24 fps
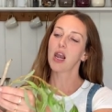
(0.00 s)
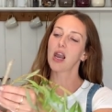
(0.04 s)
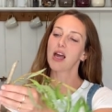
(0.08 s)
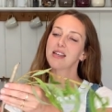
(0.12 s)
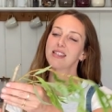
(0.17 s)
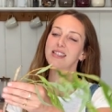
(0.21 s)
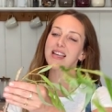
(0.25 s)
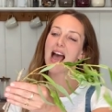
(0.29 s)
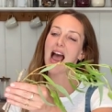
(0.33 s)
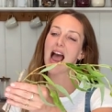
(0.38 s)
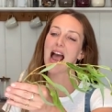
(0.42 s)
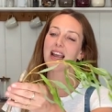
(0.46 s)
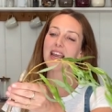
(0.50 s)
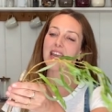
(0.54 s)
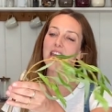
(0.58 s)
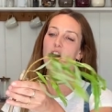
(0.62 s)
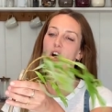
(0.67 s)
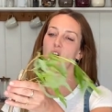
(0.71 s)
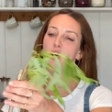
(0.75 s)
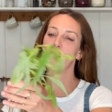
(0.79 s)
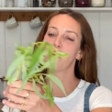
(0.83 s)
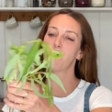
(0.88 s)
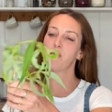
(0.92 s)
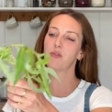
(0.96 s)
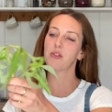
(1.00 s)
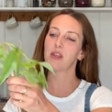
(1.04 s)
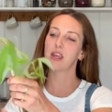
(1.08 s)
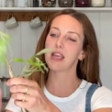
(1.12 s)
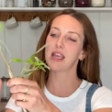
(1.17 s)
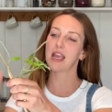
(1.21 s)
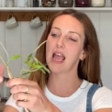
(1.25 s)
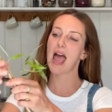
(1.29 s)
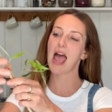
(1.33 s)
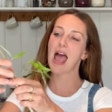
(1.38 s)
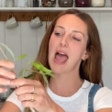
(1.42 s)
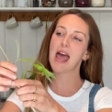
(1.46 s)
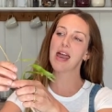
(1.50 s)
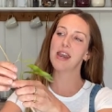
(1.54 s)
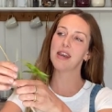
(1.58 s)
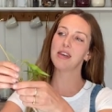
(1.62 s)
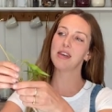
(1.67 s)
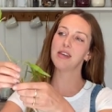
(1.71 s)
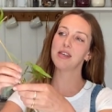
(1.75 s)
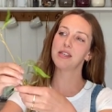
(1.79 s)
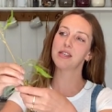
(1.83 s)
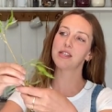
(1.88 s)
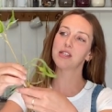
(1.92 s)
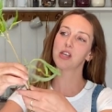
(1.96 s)
I like to hang it off the
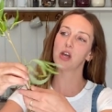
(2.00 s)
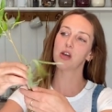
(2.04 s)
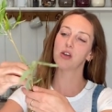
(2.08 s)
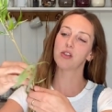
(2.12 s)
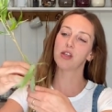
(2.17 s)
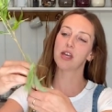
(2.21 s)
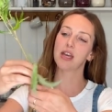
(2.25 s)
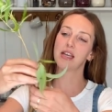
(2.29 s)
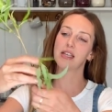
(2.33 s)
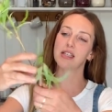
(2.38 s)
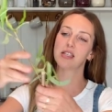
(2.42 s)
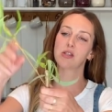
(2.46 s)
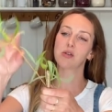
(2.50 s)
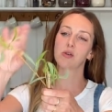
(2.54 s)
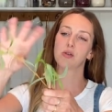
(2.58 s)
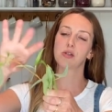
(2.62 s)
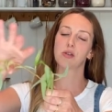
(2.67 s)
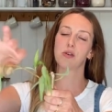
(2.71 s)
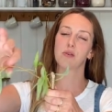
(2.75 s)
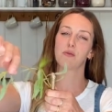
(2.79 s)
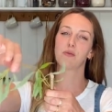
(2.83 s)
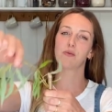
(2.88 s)
end so that it sort